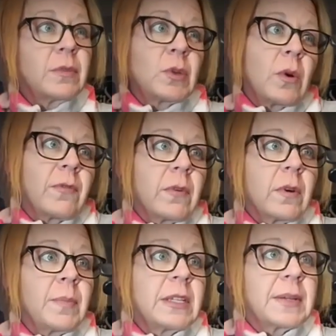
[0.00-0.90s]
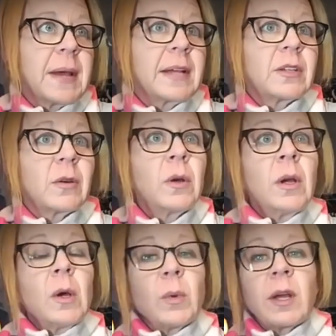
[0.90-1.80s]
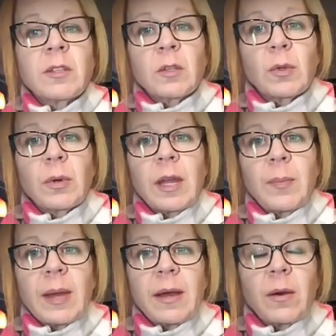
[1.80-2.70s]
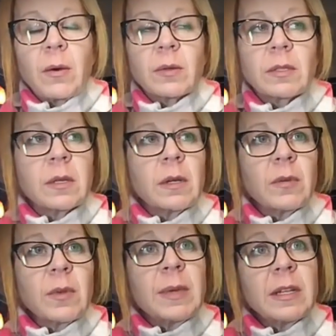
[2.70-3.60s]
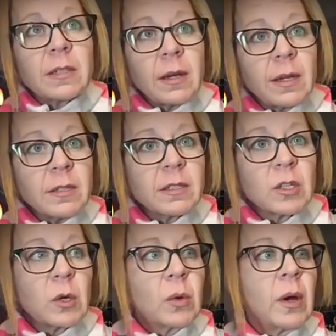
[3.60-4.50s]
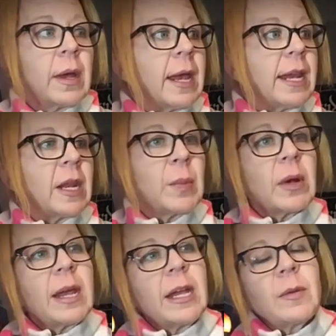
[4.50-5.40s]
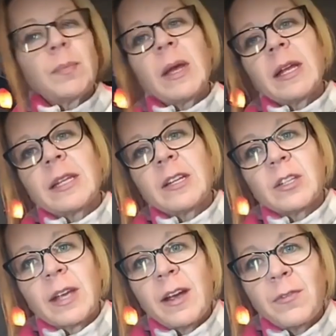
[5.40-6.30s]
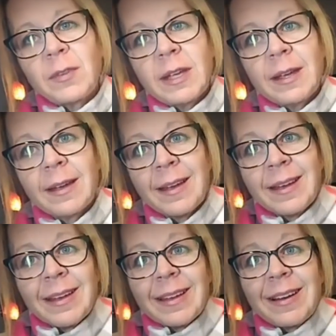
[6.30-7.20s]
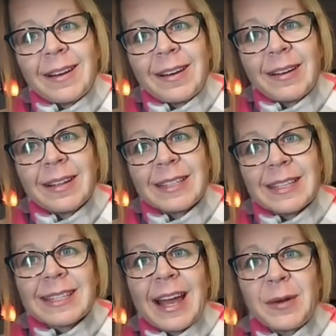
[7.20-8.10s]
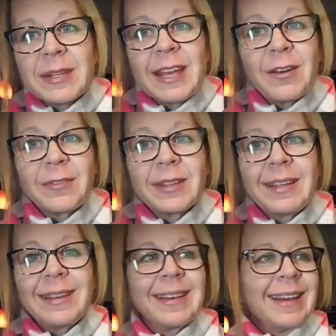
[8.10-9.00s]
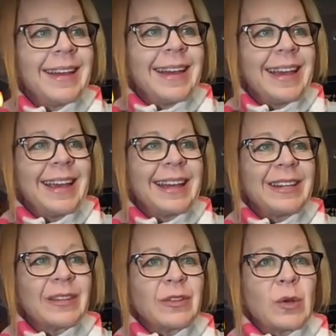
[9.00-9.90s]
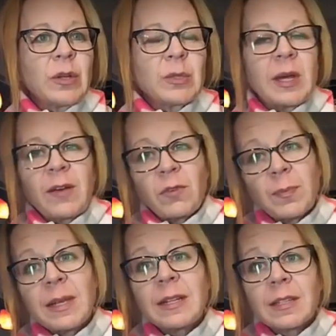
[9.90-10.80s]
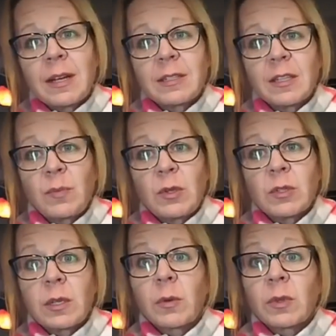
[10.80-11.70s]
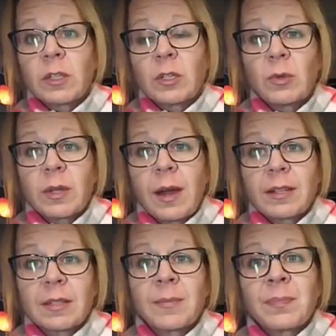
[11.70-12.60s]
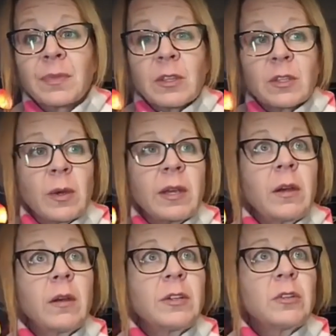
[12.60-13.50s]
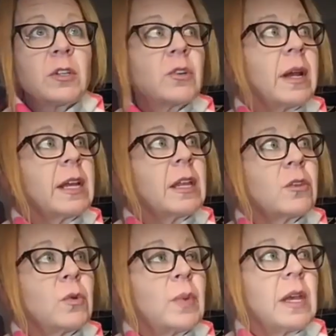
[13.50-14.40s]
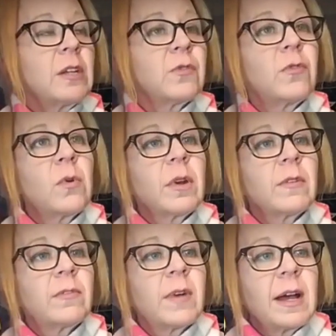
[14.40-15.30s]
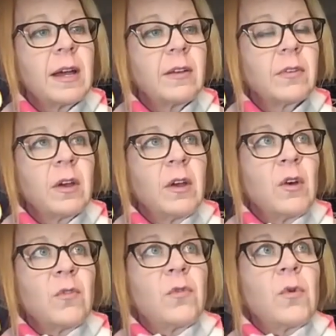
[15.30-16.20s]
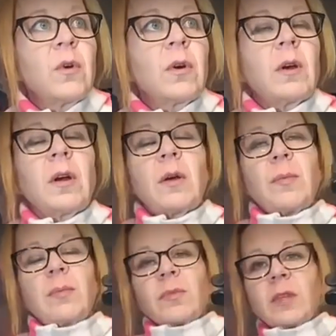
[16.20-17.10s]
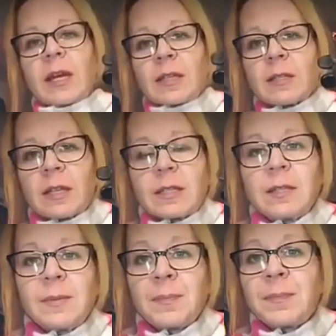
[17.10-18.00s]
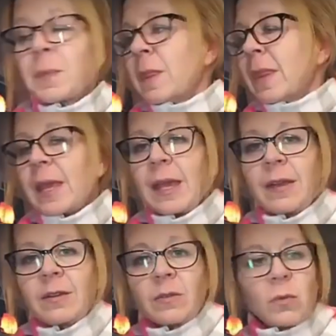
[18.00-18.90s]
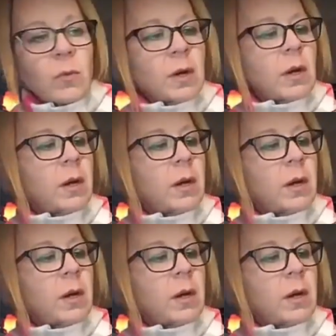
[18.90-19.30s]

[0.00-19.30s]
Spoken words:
short for pizzicato. We also learn about repeat signs. So in number 8, pay attention carefully. It says count carefully, and we also have repeat signs in the music with the 2 dots. So I encourage you to try to get through page 4 and 5 for the next lesson, and work